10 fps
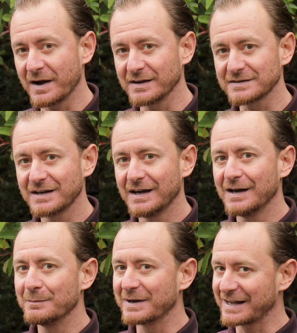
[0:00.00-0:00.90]
miles,
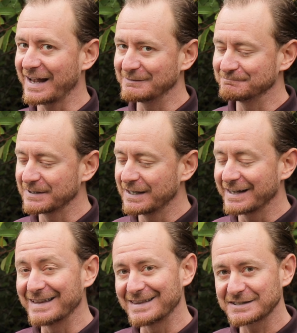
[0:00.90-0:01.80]
but again,
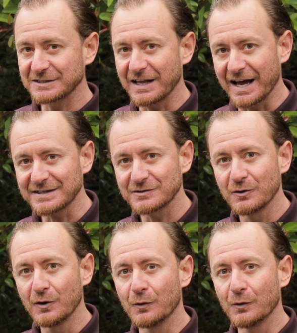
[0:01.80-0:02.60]
in this class,